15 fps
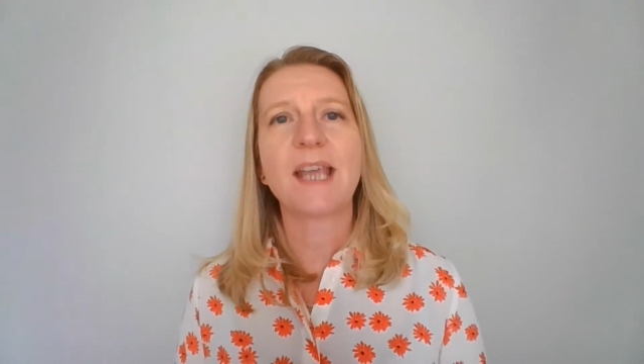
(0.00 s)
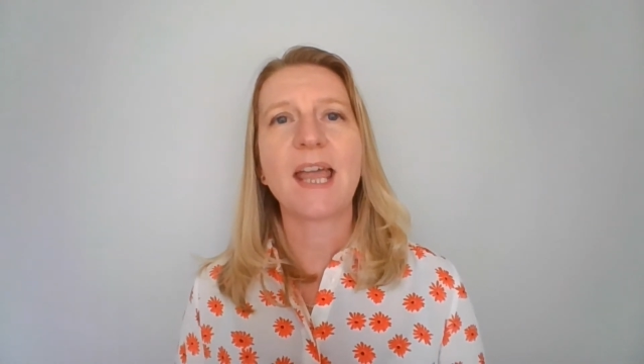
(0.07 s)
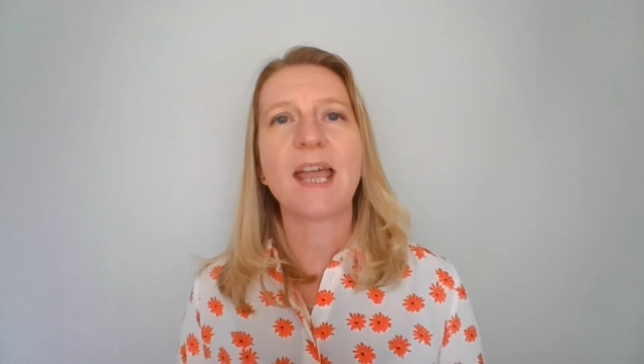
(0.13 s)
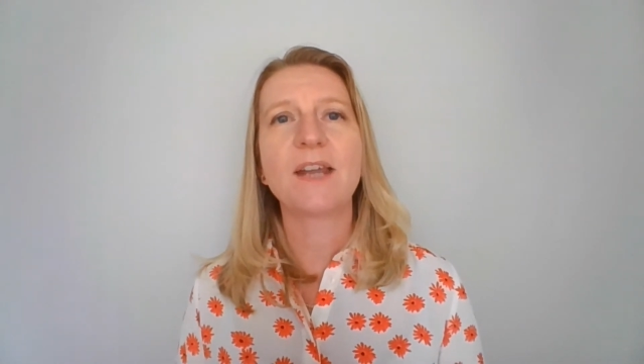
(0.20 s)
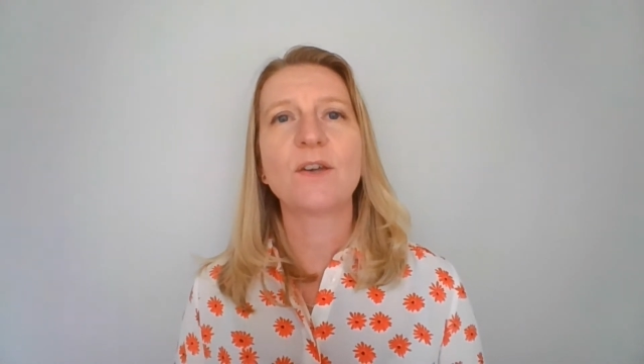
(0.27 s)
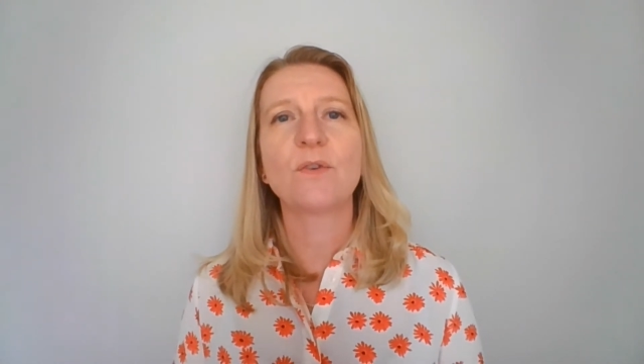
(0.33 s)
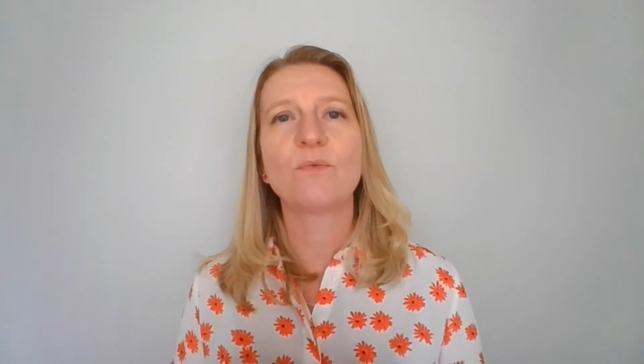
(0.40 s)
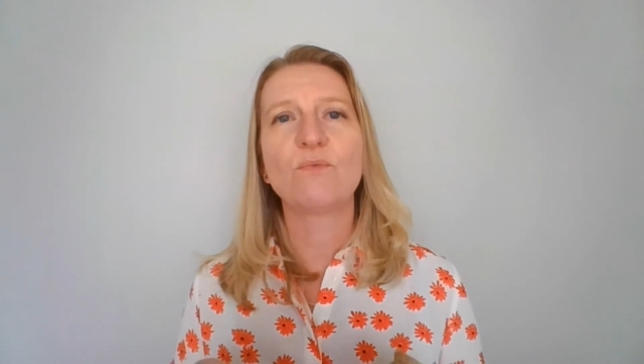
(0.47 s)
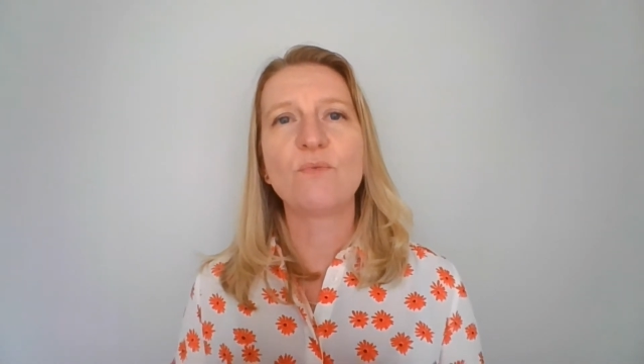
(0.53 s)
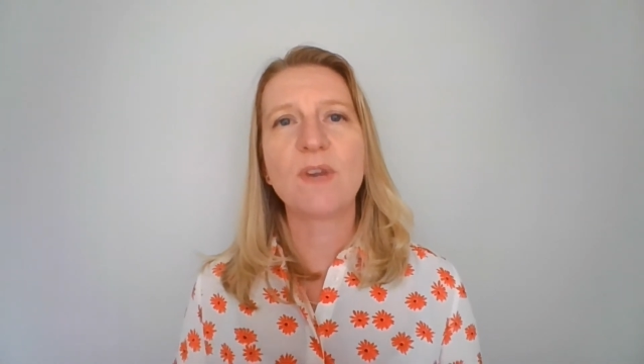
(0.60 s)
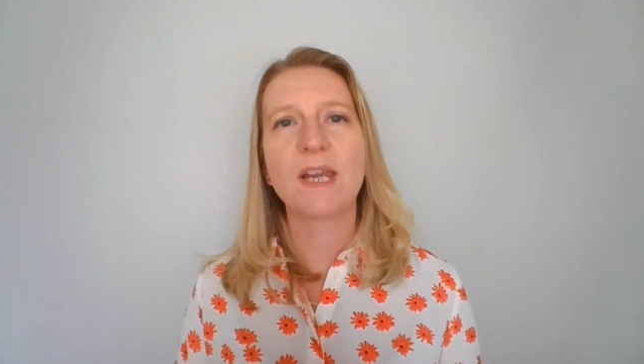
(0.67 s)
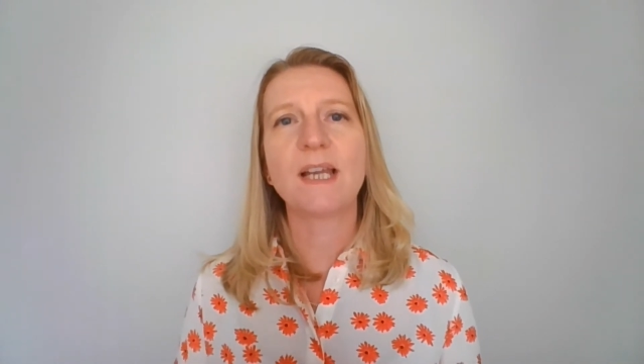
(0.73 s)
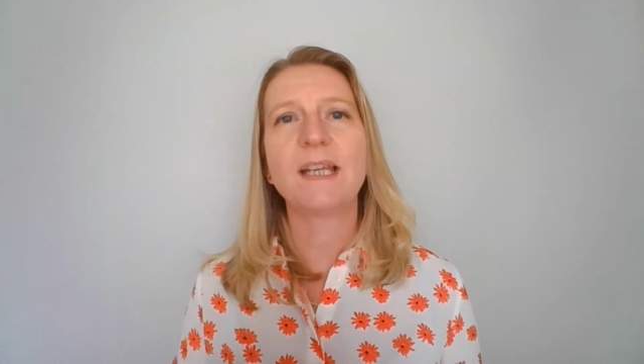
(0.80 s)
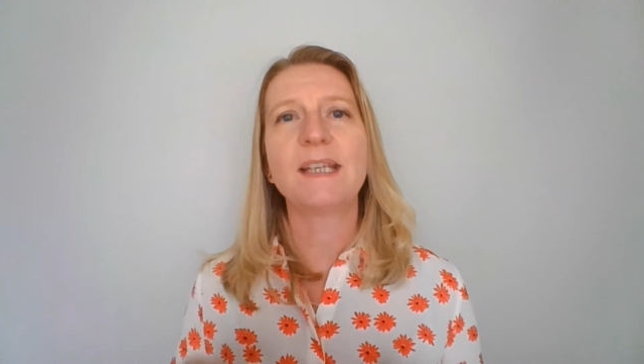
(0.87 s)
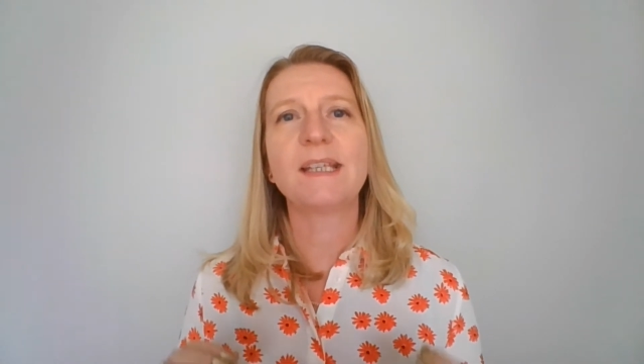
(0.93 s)
10
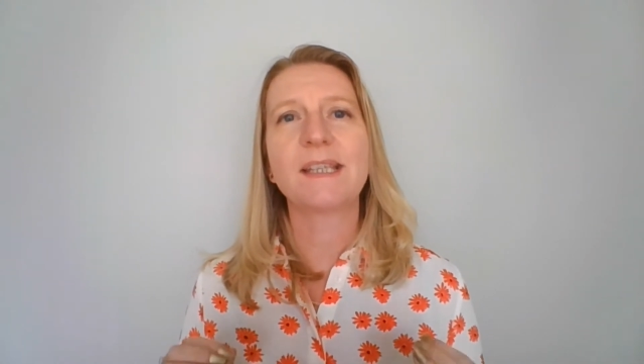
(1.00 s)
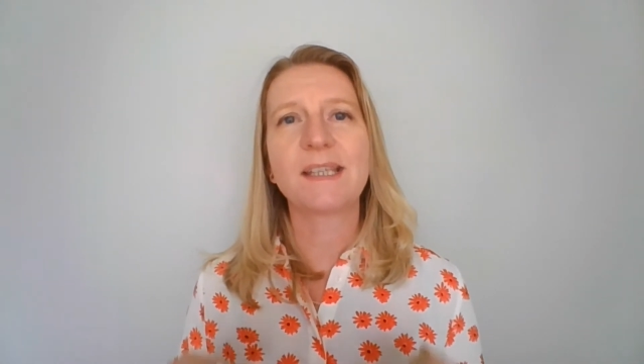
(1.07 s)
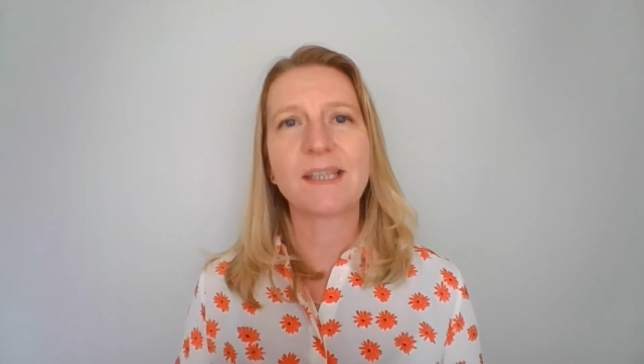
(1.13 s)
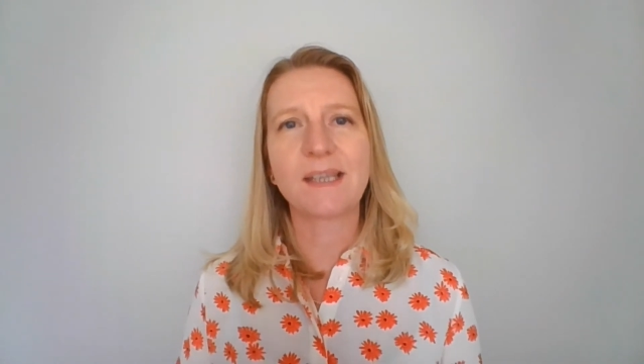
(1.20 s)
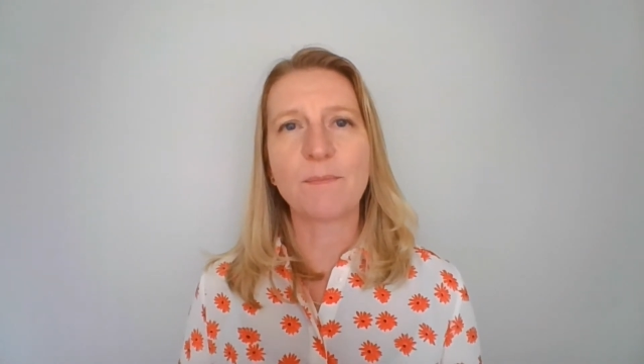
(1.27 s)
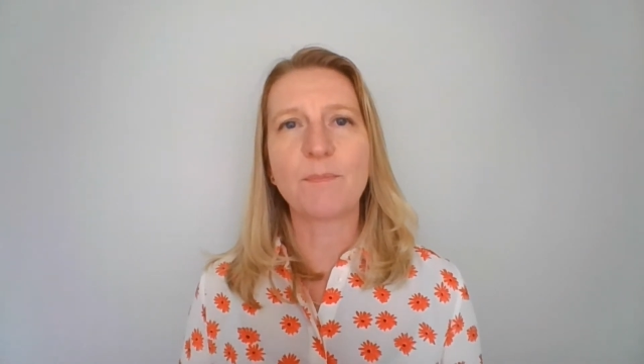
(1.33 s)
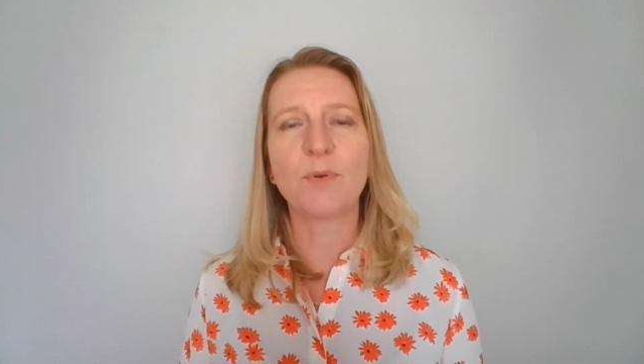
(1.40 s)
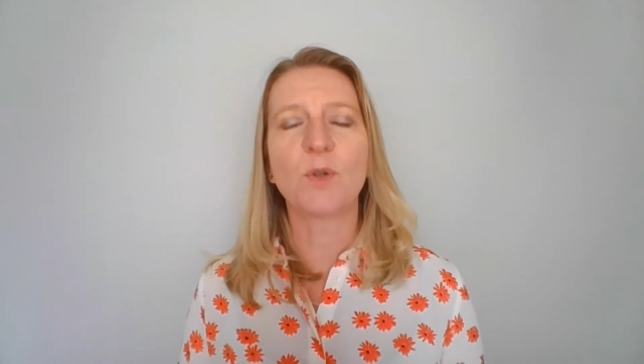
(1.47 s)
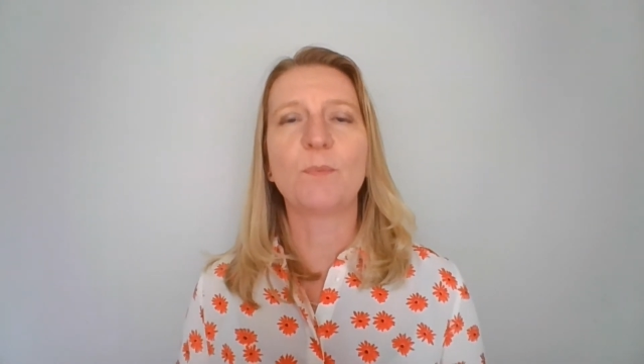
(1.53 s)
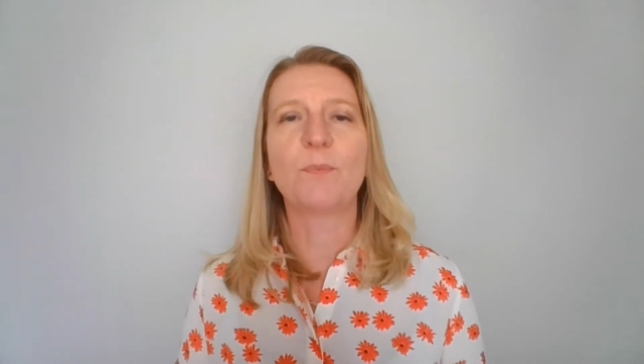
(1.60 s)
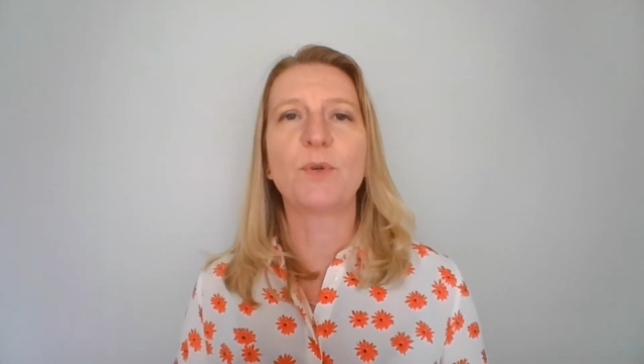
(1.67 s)
really simple